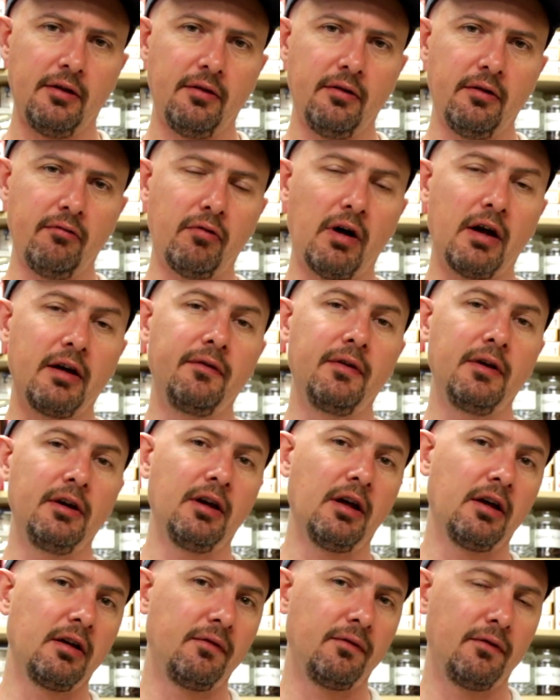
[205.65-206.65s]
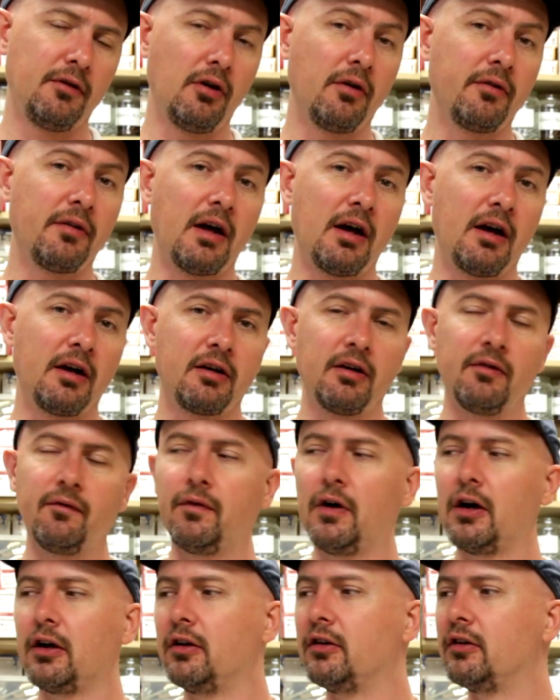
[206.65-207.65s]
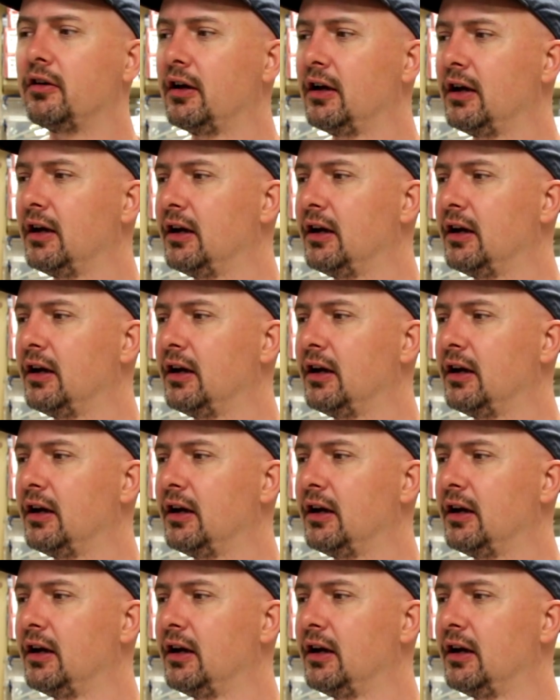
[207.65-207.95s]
the riving knife, not that I can find.